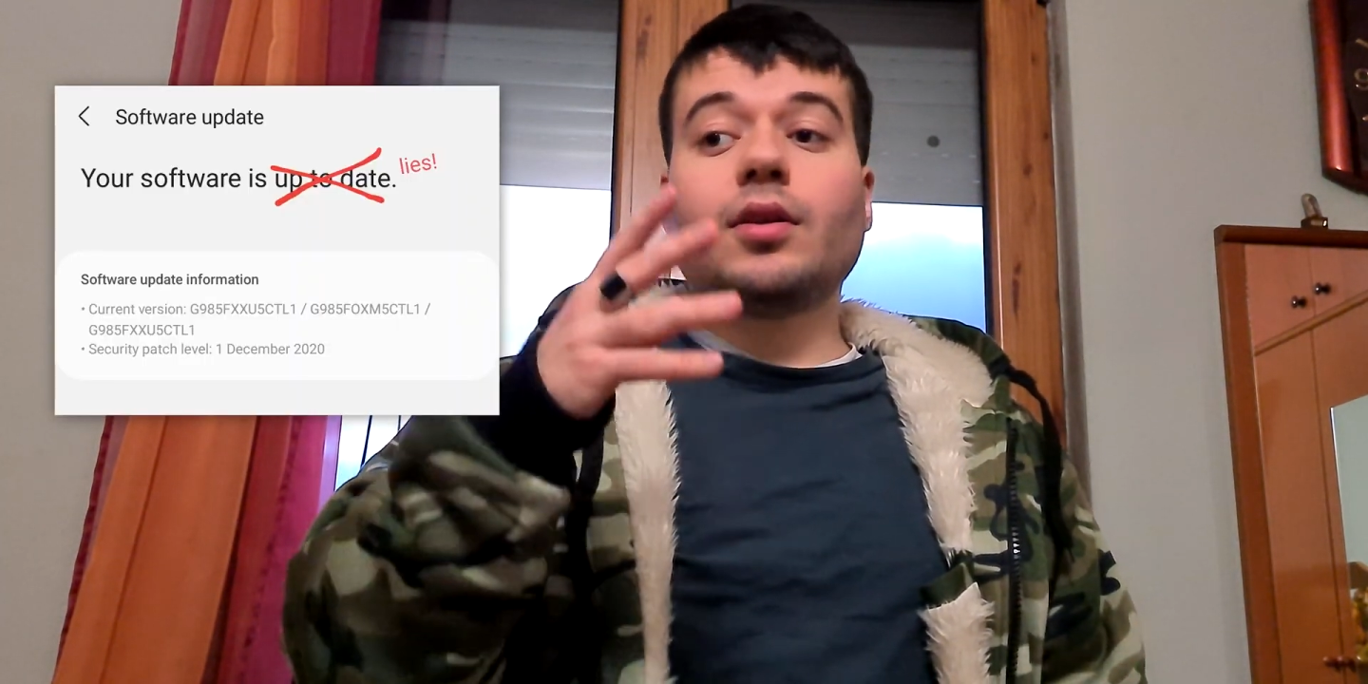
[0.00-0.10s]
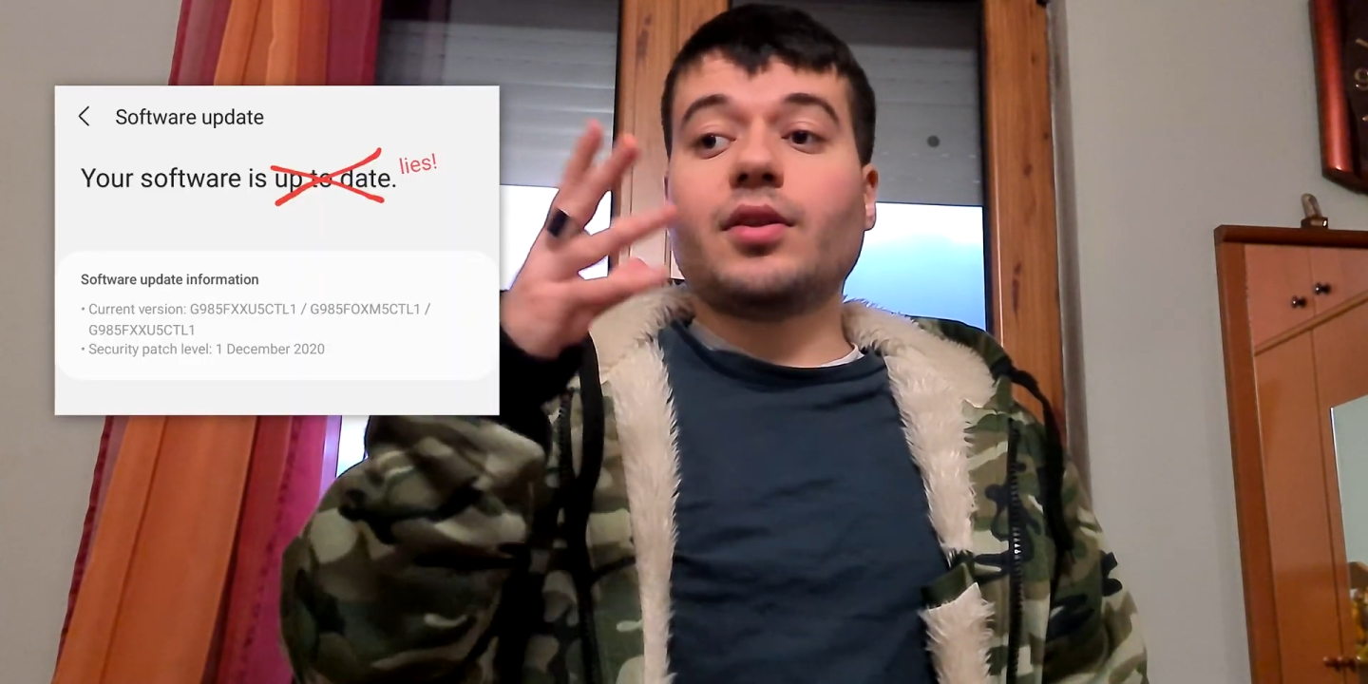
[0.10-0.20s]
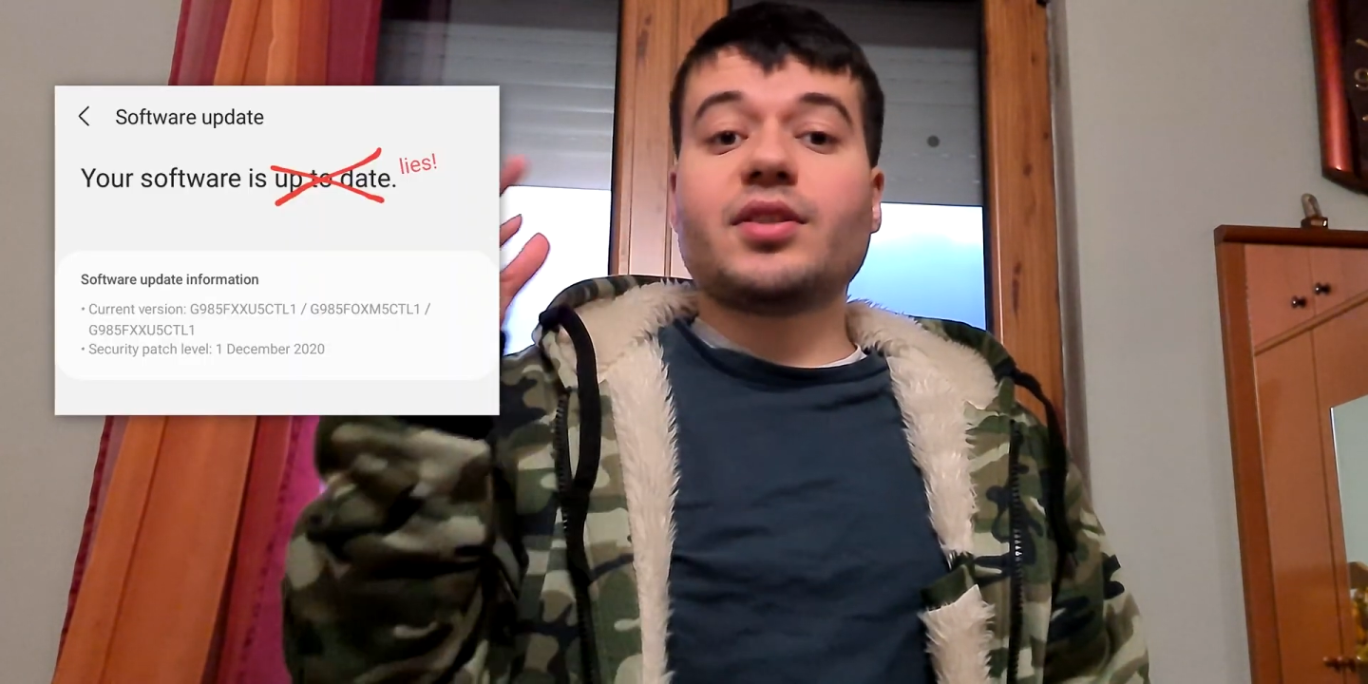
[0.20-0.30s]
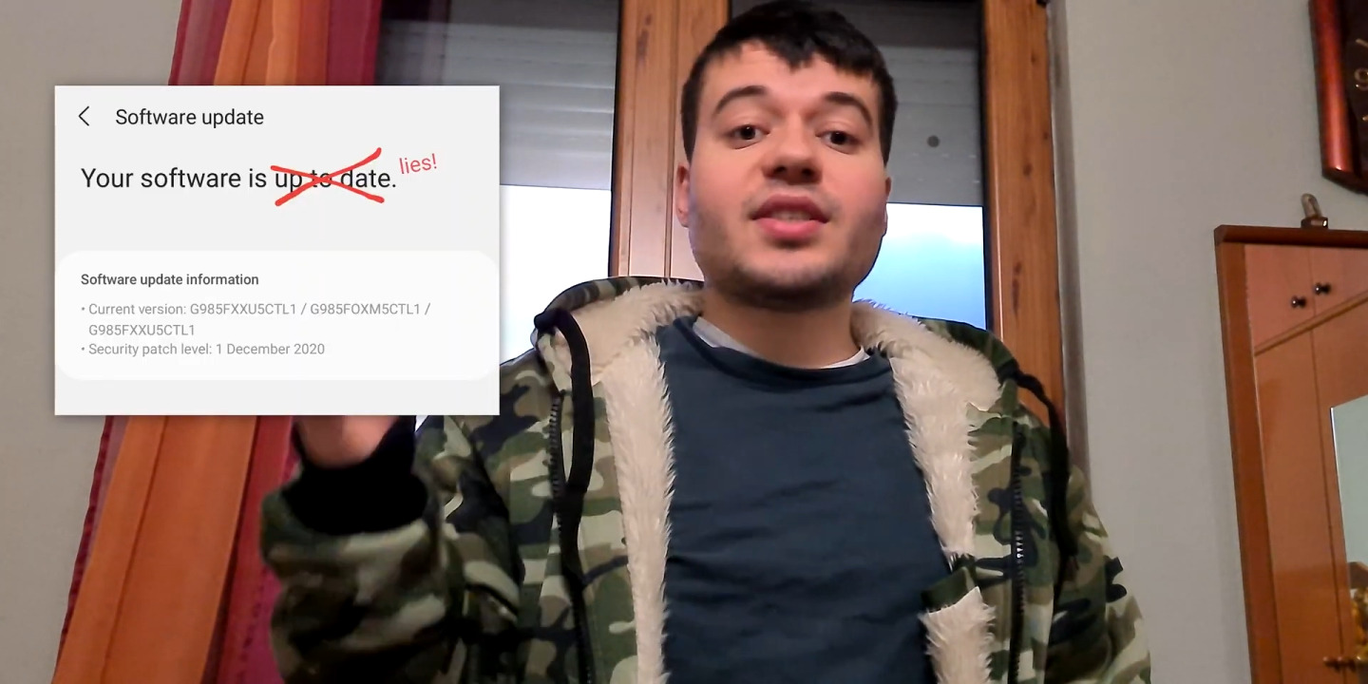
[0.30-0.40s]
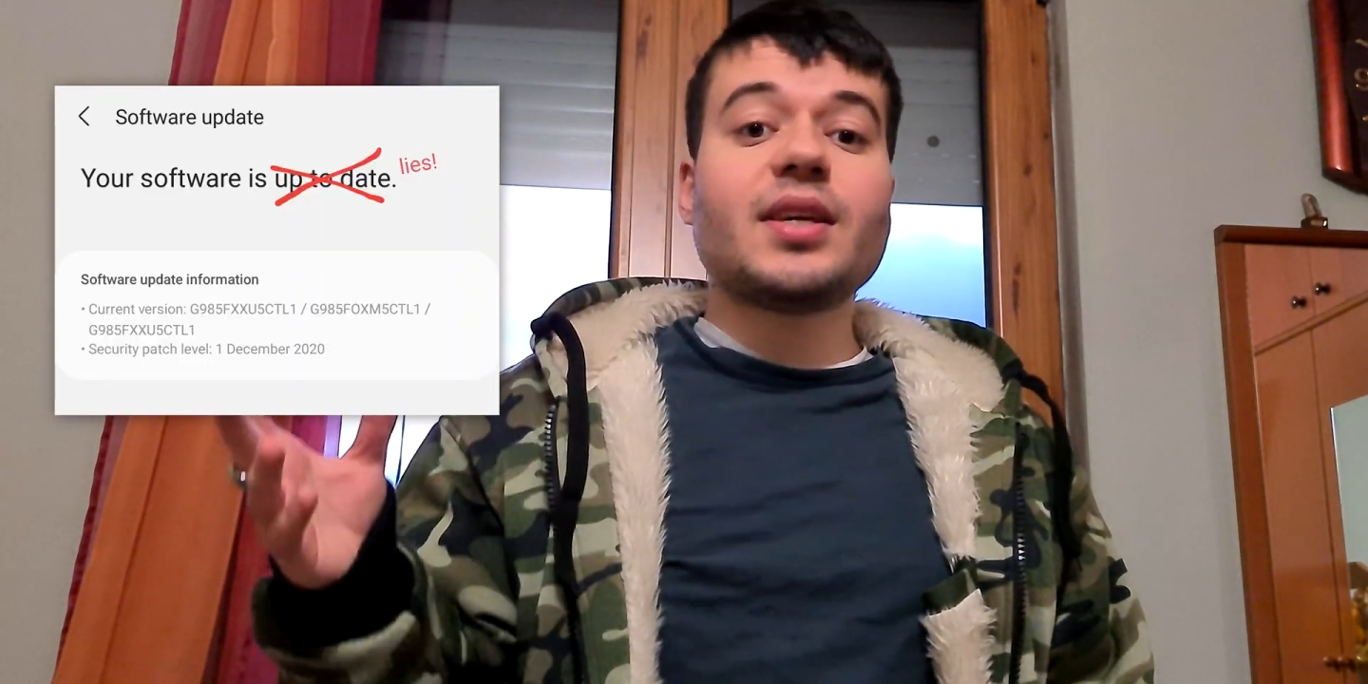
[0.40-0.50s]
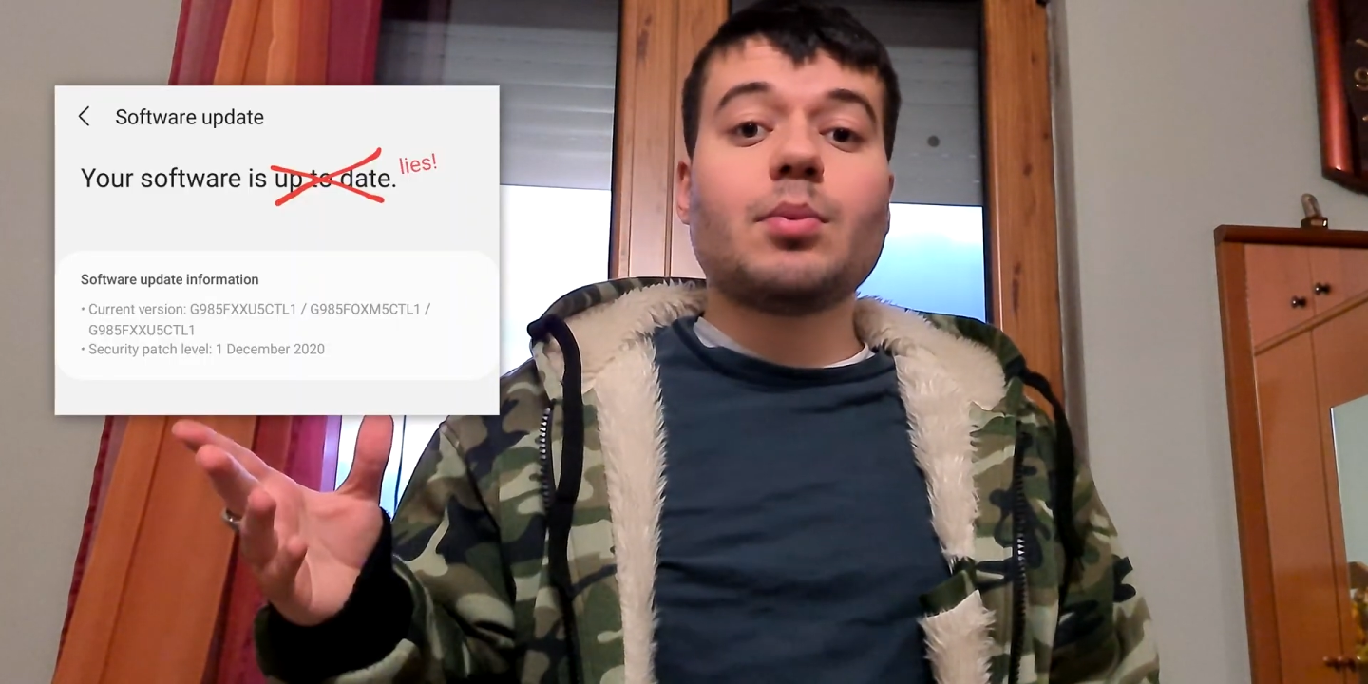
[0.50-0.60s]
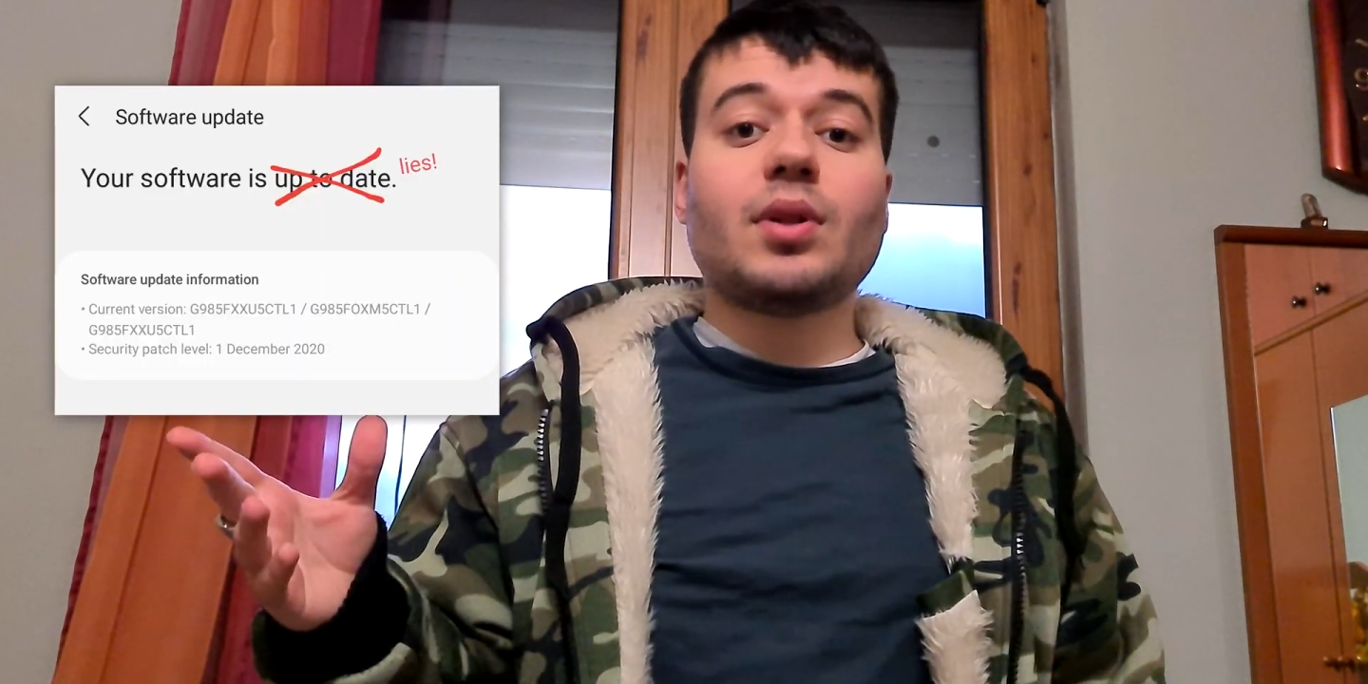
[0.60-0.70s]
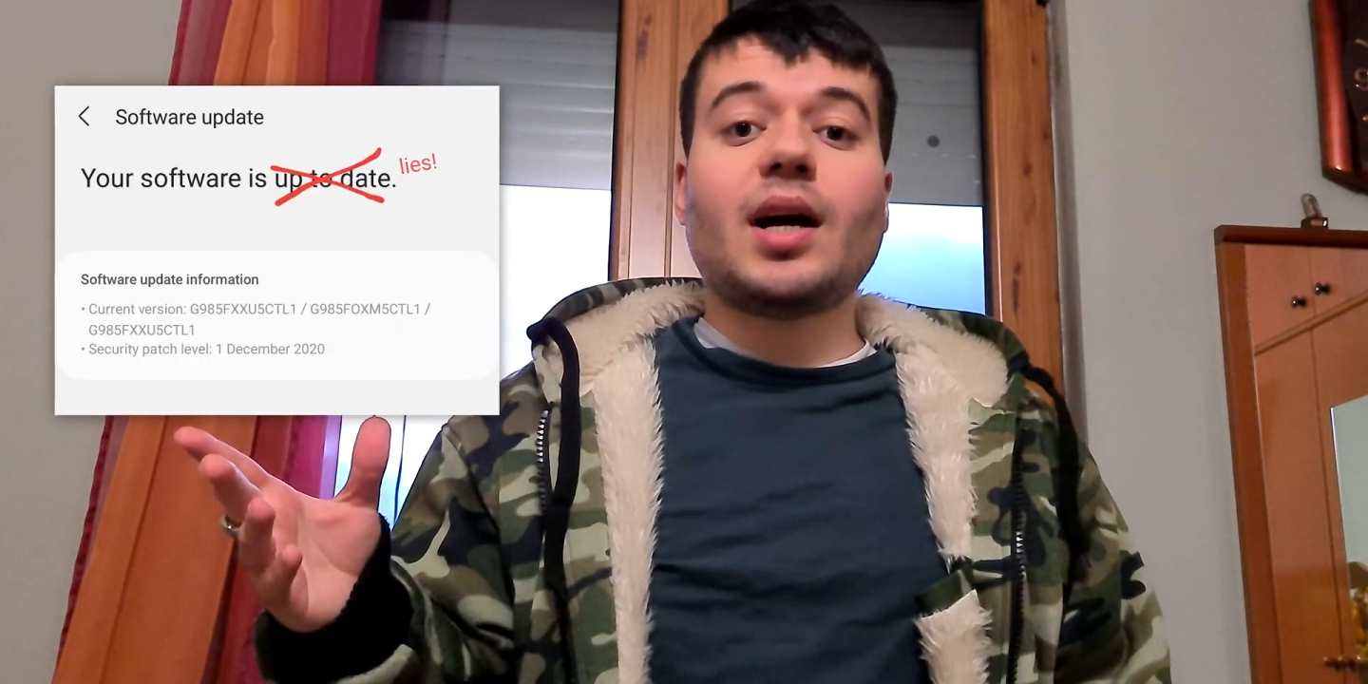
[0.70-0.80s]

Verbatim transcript: the stable